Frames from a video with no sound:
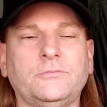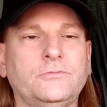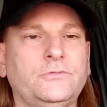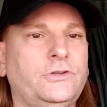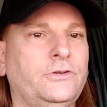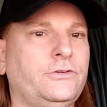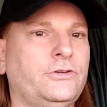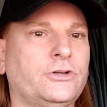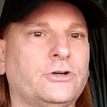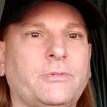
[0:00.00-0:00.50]

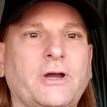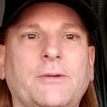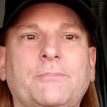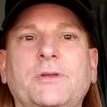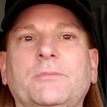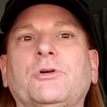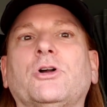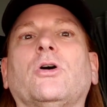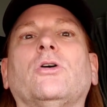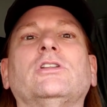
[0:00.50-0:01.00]
you hear about
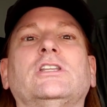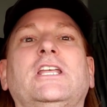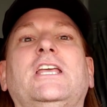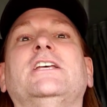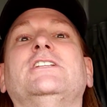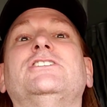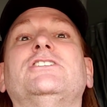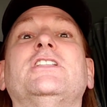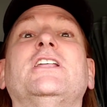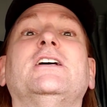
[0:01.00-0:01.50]
people going
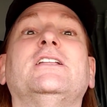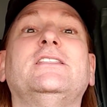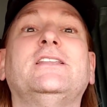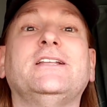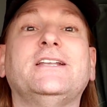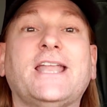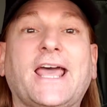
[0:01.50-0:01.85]
into the